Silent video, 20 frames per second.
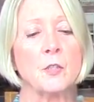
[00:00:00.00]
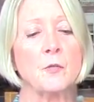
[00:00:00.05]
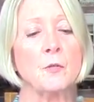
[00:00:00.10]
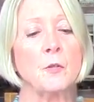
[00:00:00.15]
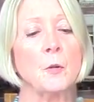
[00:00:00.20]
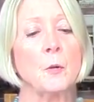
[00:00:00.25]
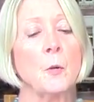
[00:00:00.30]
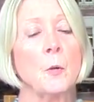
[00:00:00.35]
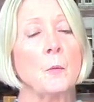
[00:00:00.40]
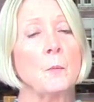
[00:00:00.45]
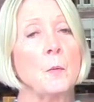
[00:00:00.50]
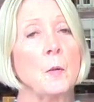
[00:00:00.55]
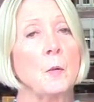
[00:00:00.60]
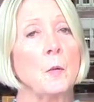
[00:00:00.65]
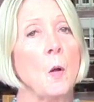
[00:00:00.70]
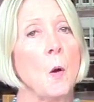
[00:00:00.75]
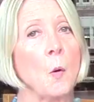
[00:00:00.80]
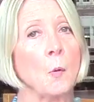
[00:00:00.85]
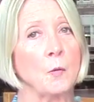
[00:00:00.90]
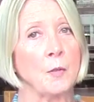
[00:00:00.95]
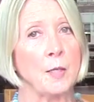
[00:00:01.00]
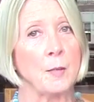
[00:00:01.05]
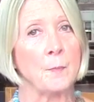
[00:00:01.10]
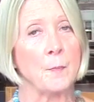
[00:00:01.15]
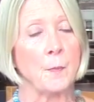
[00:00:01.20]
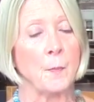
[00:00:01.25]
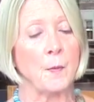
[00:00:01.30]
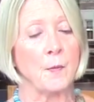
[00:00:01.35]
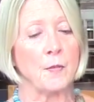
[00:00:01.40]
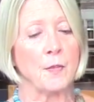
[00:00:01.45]
viewable only
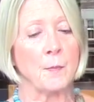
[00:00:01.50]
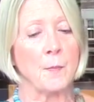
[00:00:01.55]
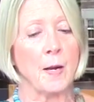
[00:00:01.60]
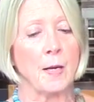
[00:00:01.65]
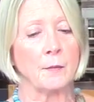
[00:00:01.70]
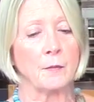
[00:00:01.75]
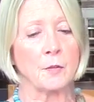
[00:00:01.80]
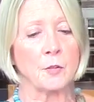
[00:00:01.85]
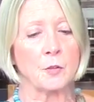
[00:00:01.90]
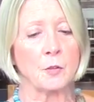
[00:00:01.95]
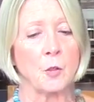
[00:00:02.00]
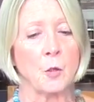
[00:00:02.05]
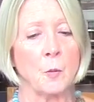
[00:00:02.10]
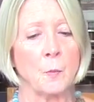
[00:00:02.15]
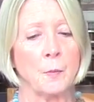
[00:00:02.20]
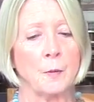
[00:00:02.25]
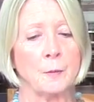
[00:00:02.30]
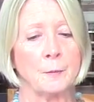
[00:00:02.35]
with the microscope.